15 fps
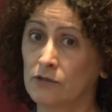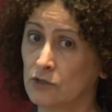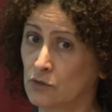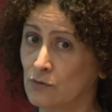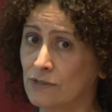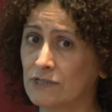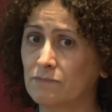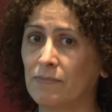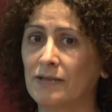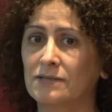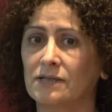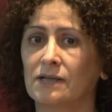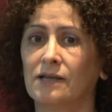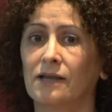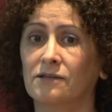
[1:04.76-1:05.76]
So it's
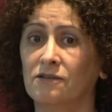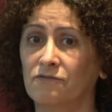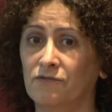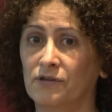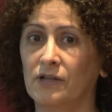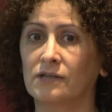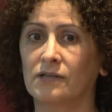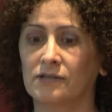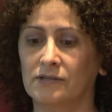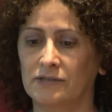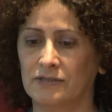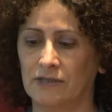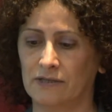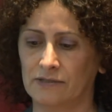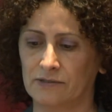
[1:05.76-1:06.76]
basically a difficult
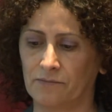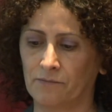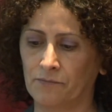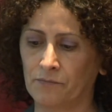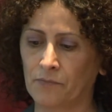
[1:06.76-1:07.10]
disease.